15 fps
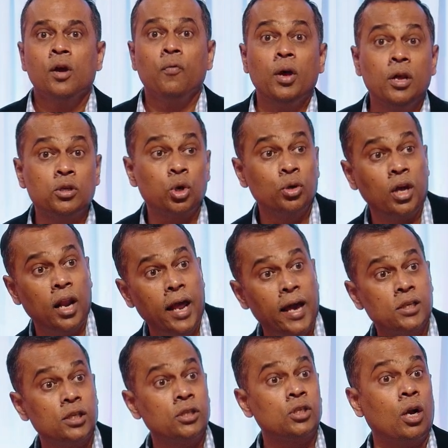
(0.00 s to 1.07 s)
It's on your
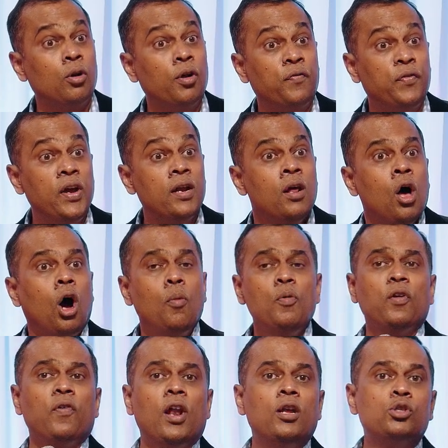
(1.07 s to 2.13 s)
legs. It's on your feet. How many
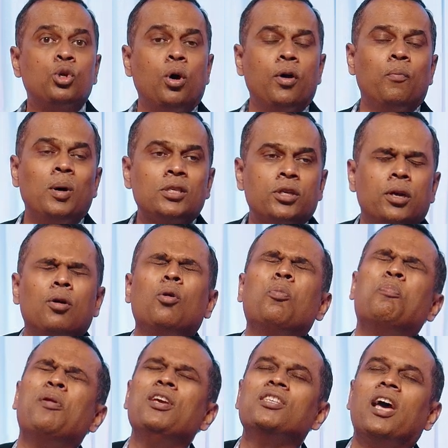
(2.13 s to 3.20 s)
of you enjoy mosquito? Oh,
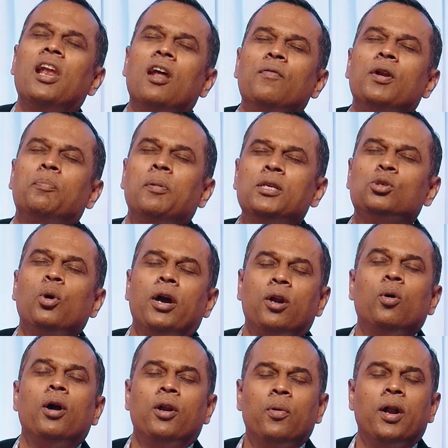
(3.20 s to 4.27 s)
please, I love it. Please, go ahead.
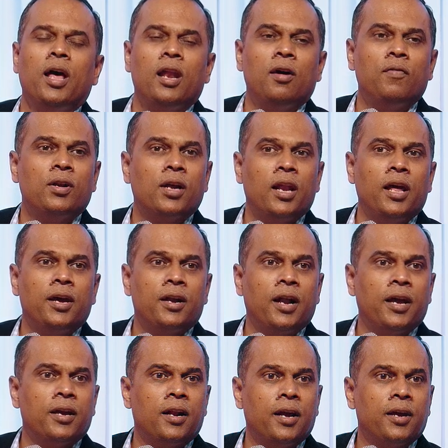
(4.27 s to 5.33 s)
I love it. I like
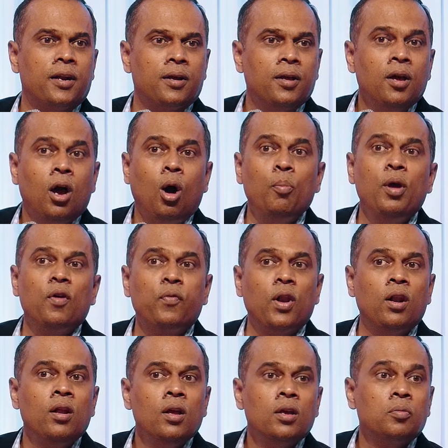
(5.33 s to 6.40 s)
it. How many of
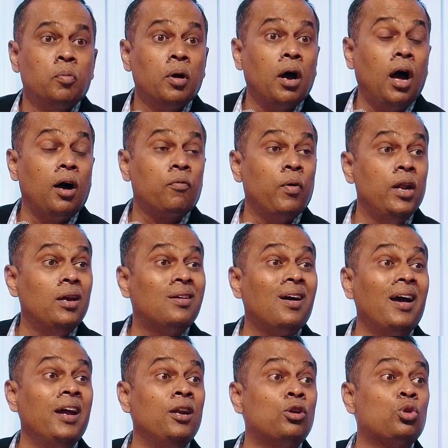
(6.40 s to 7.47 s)
you are very
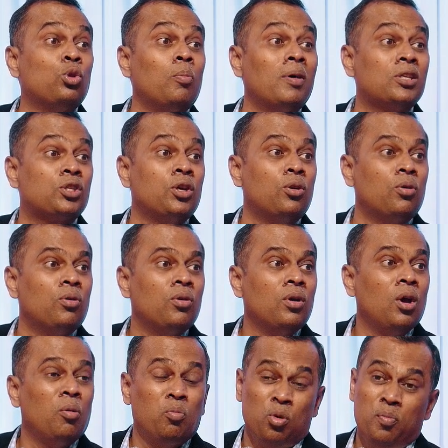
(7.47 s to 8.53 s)
kind to the mosquito?
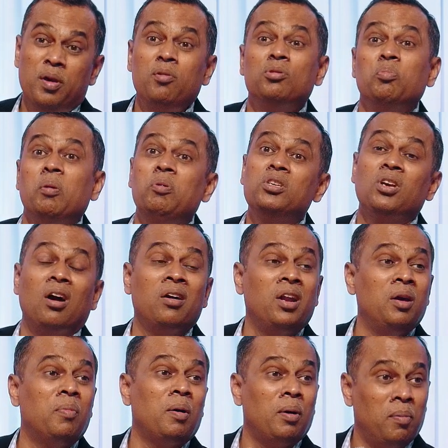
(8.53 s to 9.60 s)
Maybe he's
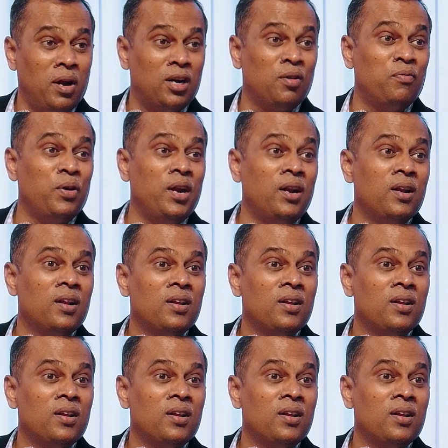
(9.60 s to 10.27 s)
hungry, Baba. Let him feed.